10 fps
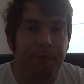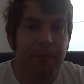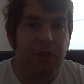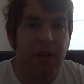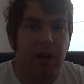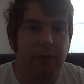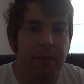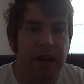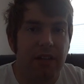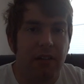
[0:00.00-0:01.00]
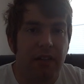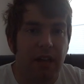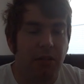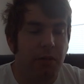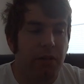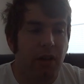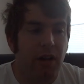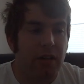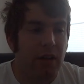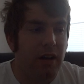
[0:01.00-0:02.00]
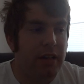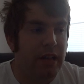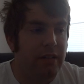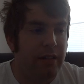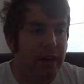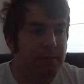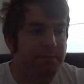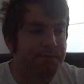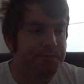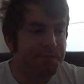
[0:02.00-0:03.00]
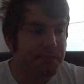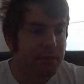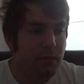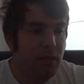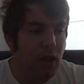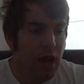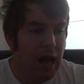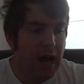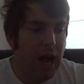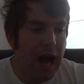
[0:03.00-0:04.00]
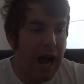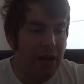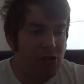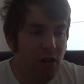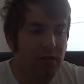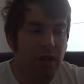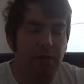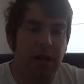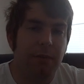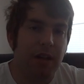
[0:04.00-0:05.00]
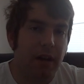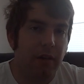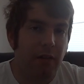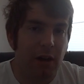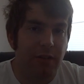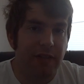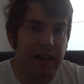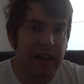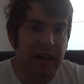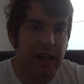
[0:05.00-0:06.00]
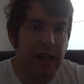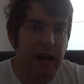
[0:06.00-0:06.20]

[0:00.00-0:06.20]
So, basically, that's what's going on, and, I don't know when I'm going to go rail fanning again.